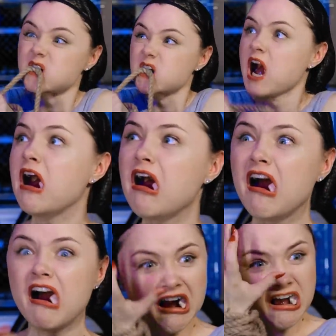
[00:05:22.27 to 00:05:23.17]
What are
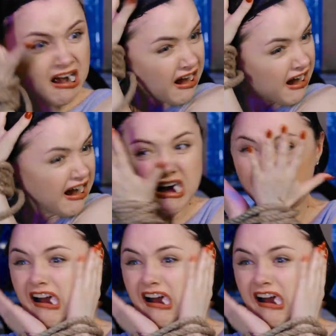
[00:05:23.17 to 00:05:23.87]
you doing?